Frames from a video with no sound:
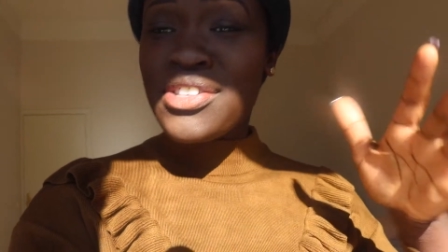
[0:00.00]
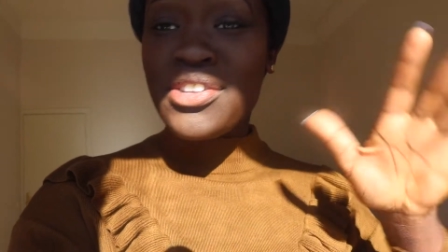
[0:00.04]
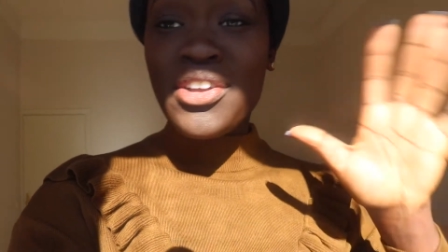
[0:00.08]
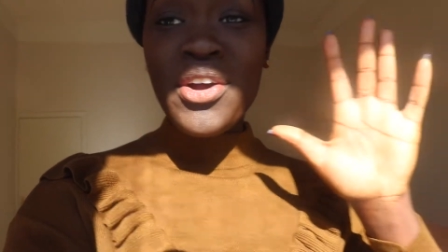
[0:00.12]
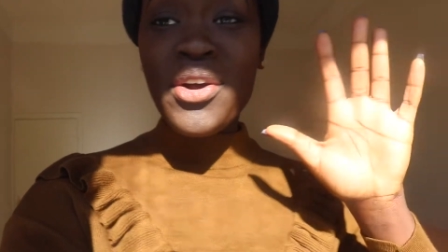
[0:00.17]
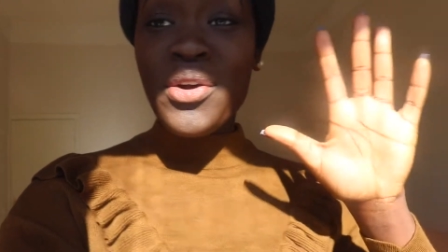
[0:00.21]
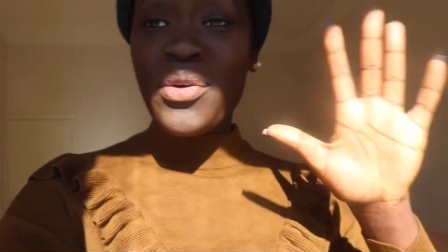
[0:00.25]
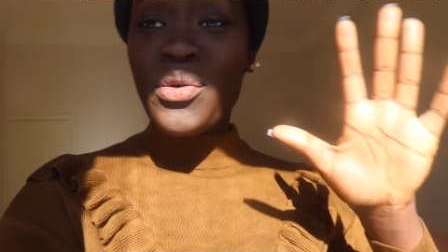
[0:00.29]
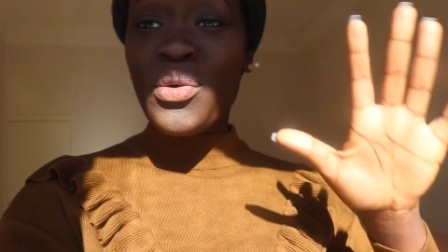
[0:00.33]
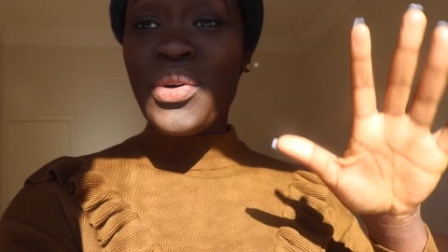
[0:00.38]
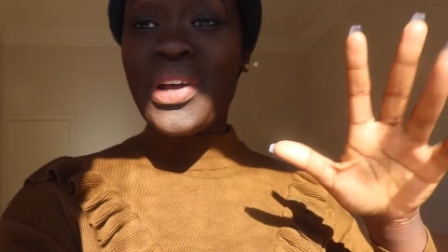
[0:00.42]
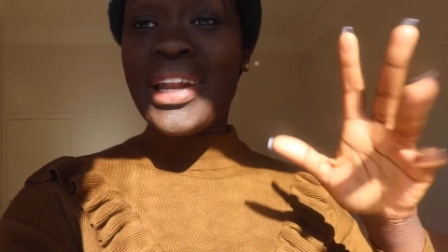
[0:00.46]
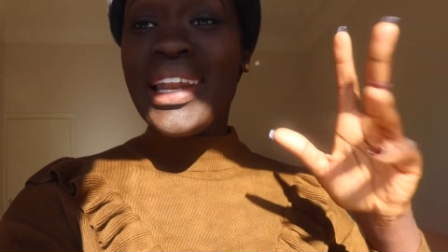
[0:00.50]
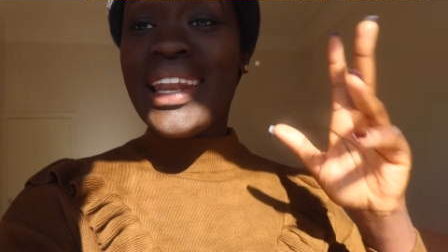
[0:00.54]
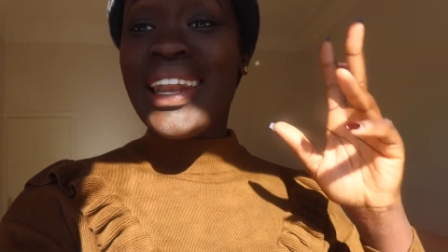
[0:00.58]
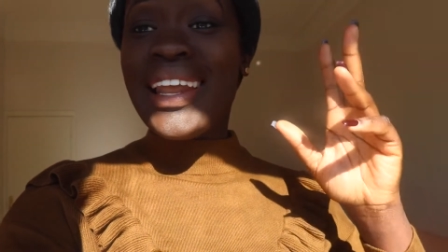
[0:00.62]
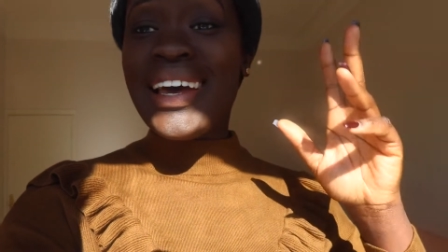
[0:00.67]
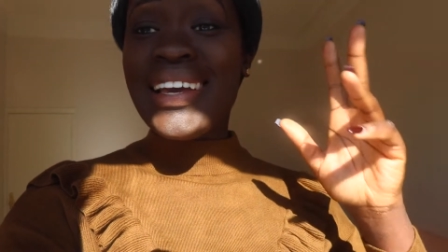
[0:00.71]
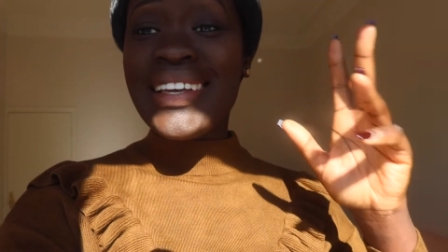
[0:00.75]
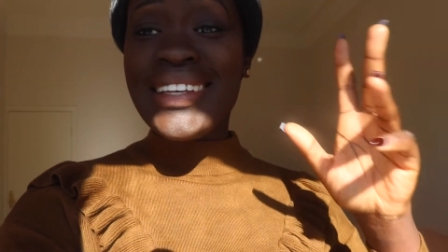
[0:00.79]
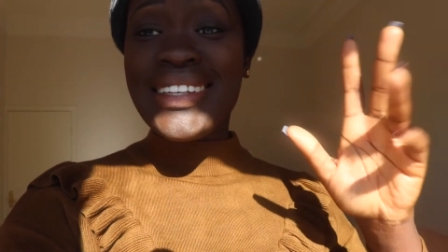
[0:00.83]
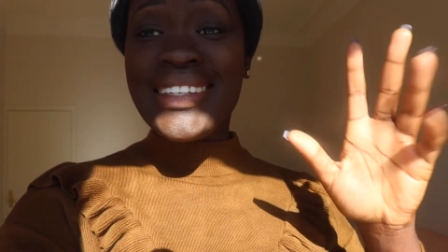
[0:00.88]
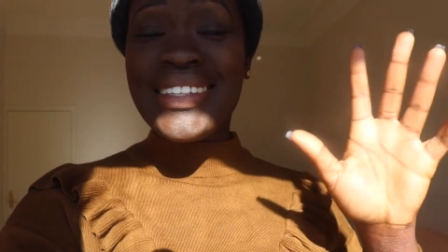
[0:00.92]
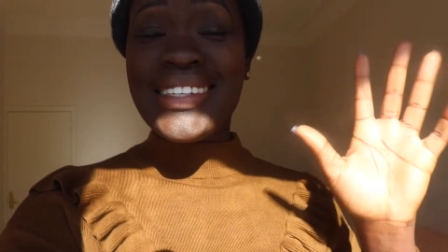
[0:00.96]
No,
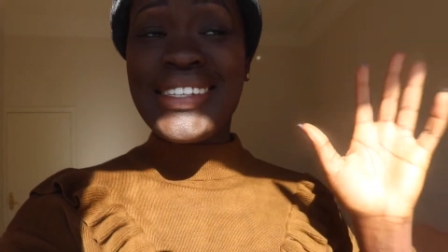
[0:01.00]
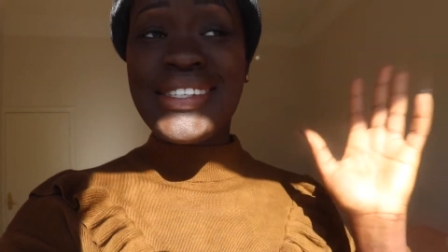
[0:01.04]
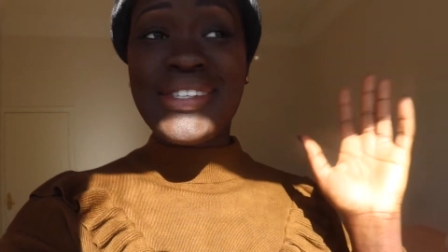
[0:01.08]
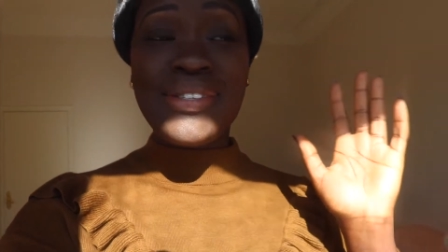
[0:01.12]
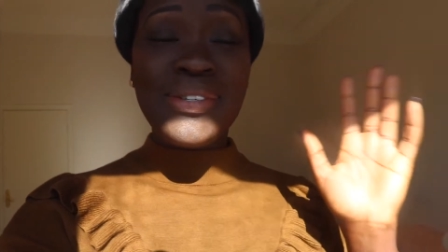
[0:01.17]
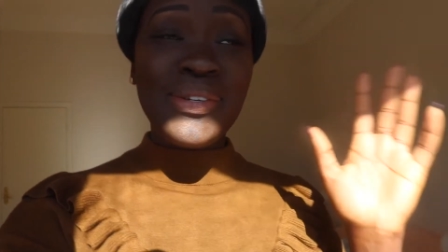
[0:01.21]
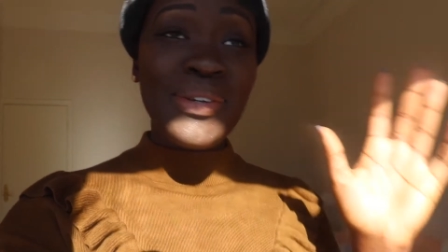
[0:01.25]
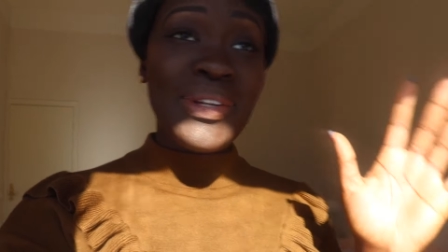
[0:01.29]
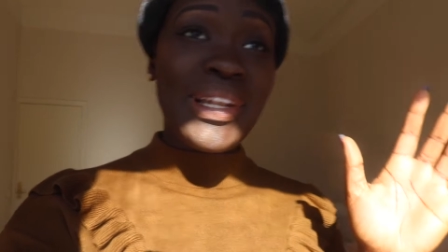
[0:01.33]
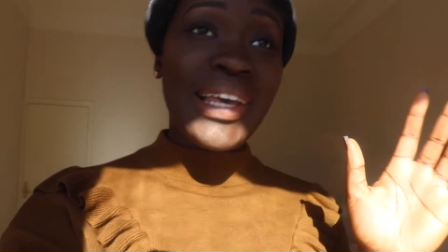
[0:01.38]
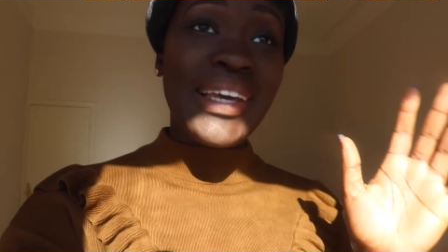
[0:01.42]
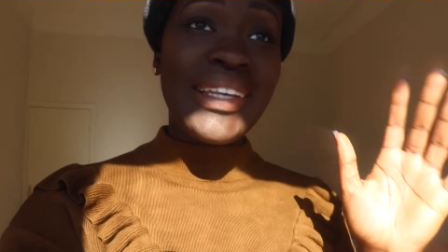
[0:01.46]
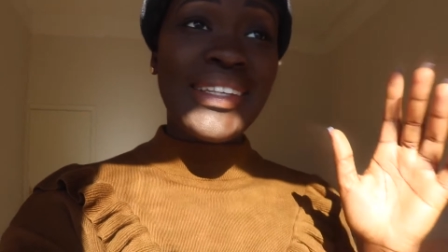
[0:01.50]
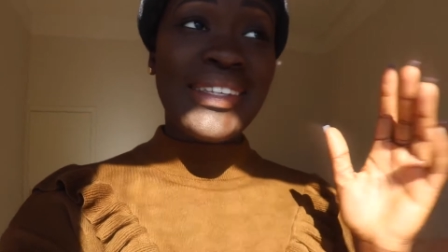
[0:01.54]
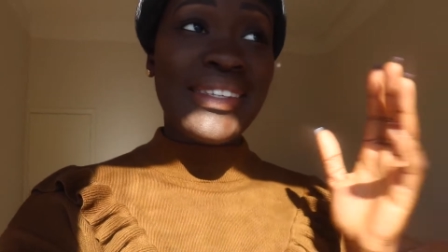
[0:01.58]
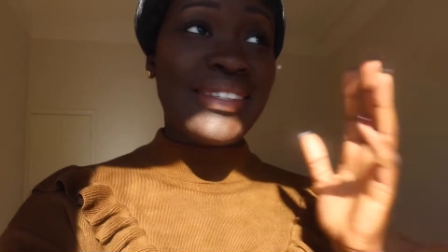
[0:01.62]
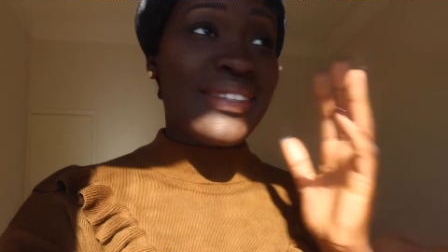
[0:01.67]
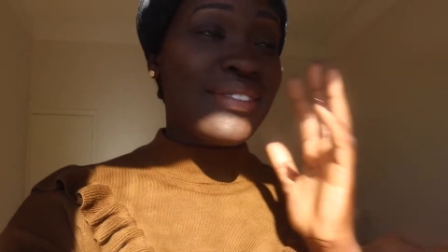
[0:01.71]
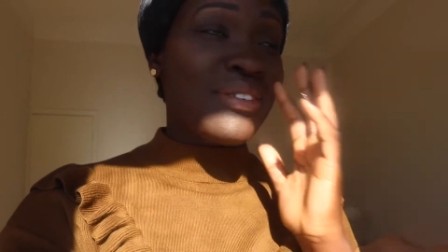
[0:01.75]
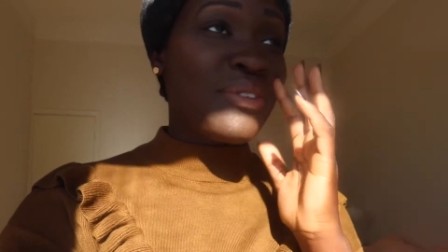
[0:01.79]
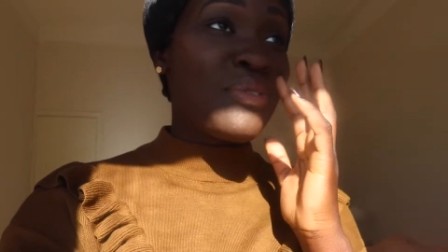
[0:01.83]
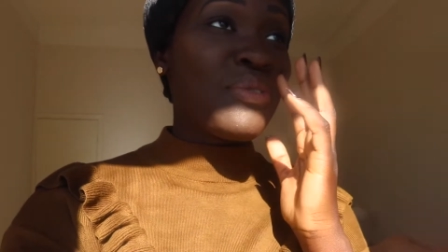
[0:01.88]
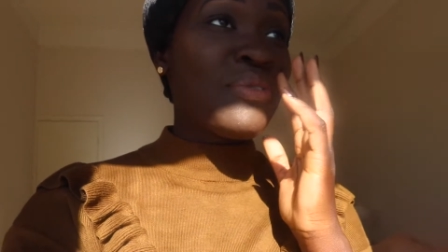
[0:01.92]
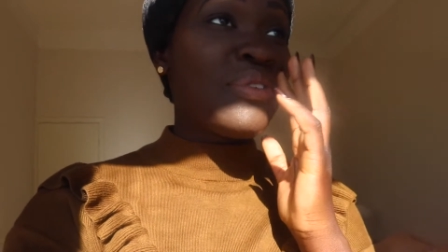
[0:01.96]
lunch. It's too late to
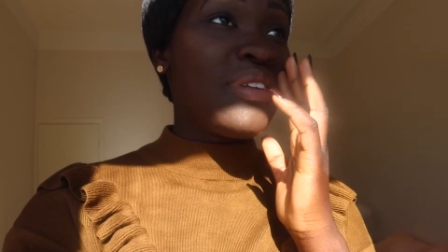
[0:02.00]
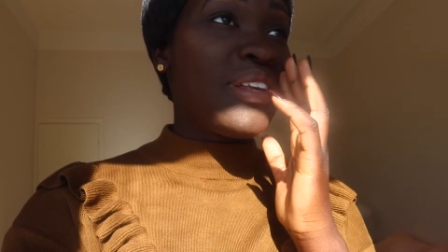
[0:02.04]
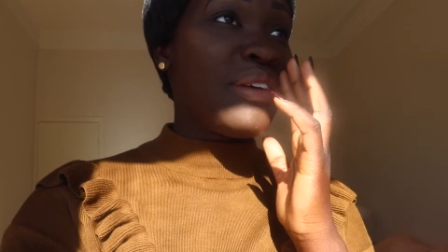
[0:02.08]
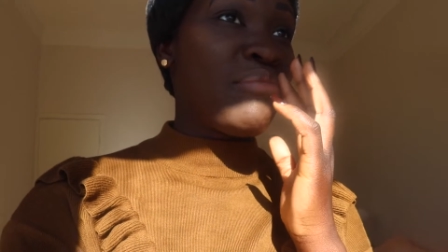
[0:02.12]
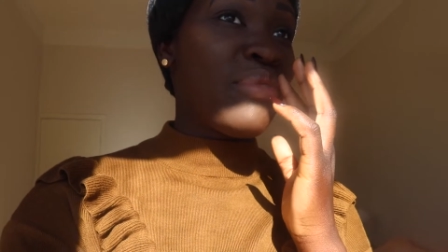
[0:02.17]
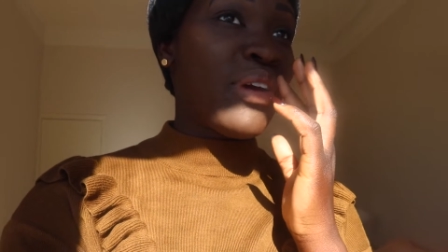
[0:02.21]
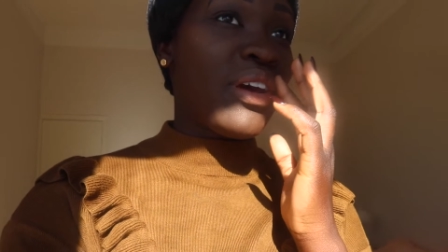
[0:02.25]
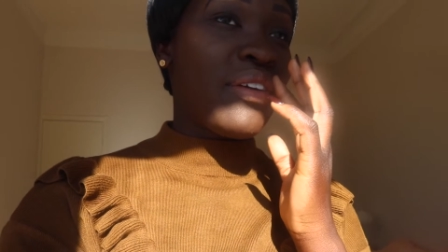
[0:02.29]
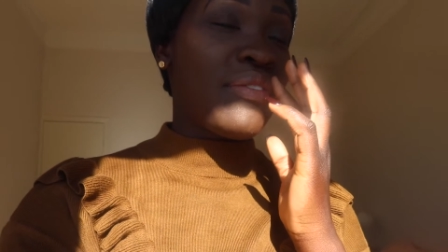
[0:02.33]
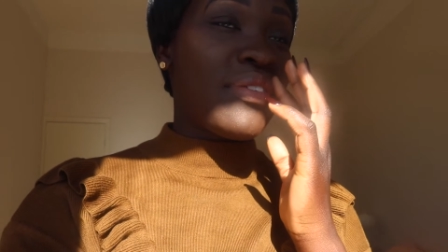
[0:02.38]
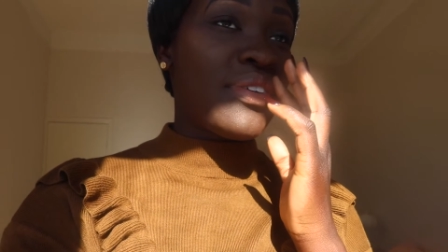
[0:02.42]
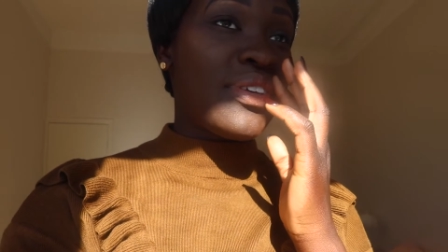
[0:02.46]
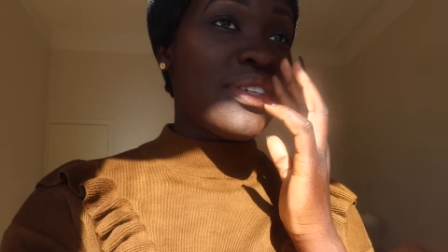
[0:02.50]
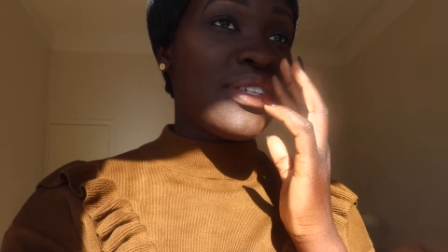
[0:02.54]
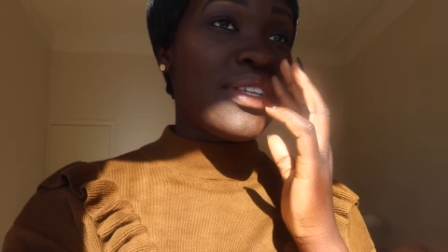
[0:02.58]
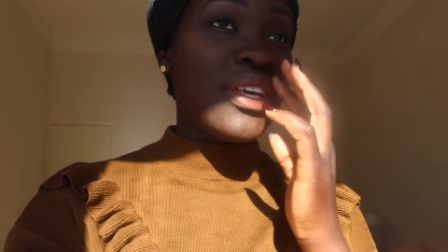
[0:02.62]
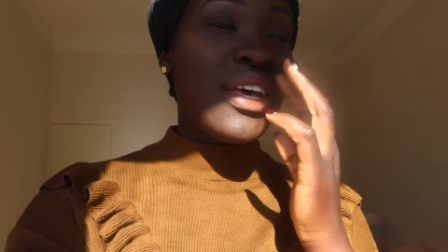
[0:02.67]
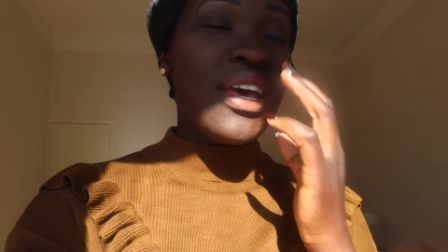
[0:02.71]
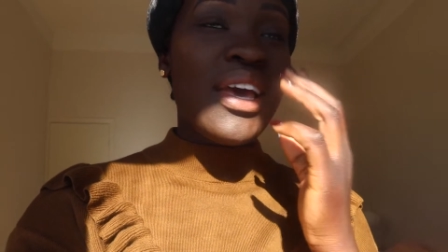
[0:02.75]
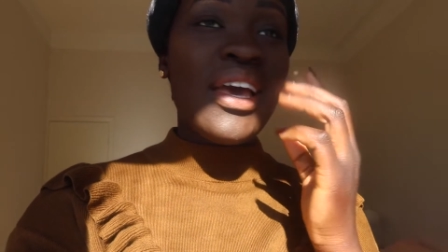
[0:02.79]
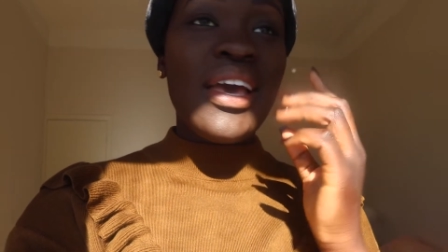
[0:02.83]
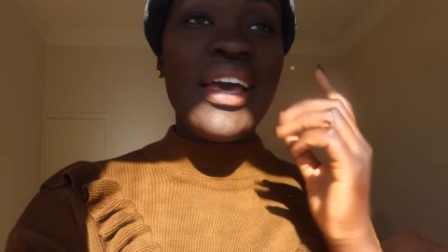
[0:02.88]
call it breakfast.